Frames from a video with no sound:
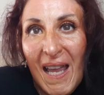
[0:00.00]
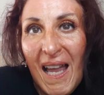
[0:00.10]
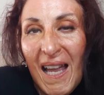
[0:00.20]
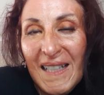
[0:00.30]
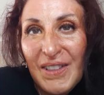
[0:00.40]

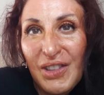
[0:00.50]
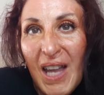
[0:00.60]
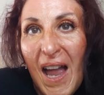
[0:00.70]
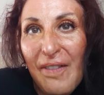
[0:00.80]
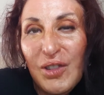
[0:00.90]
And if you
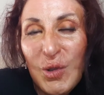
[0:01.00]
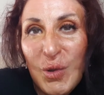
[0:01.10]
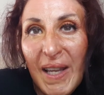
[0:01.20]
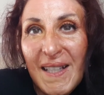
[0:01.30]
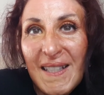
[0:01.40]
haven't
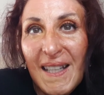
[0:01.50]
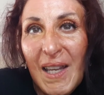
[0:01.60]
already,